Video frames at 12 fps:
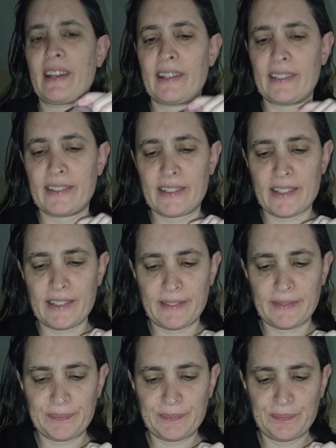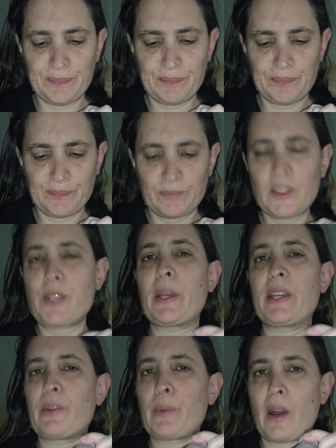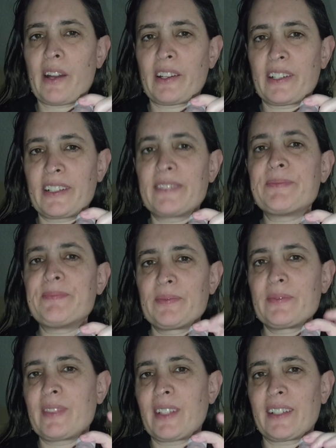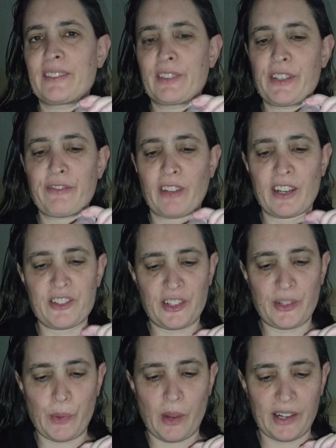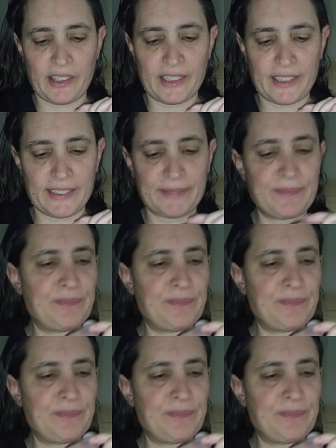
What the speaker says: and sweeten the water and refresh the water.